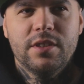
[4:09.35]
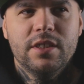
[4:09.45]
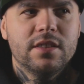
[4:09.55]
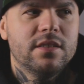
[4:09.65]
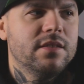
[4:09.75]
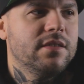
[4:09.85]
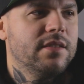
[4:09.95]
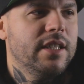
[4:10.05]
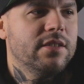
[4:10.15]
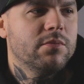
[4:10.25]
this
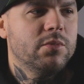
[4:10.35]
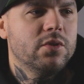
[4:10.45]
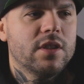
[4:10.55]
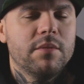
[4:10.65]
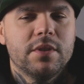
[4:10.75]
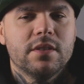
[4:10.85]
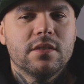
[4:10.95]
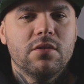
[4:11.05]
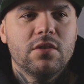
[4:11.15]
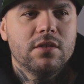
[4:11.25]
days on bootcamp is
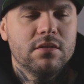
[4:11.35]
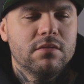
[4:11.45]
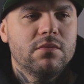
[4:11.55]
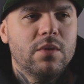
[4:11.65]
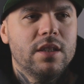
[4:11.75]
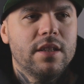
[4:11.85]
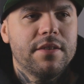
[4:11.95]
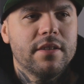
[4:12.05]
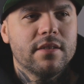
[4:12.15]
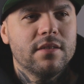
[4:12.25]
going well, I
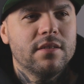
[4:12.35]
think.